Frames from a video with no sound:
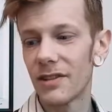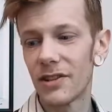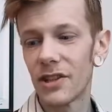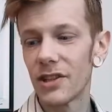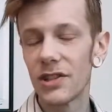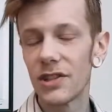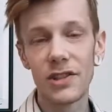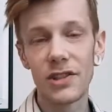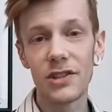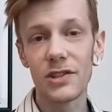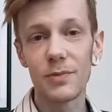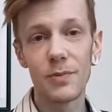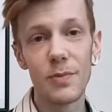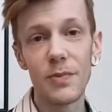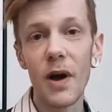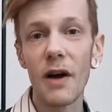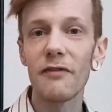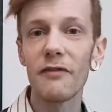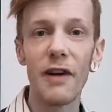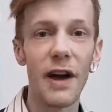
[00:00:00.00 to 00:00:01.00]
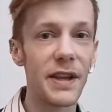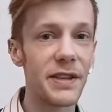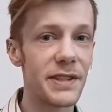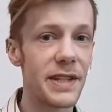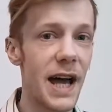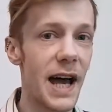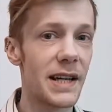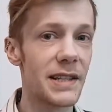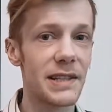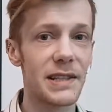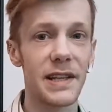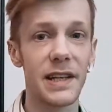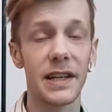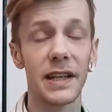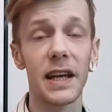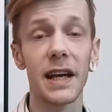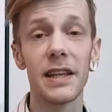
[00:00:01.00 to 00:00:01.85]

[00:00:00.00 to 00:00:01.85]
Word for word: this is fantastic.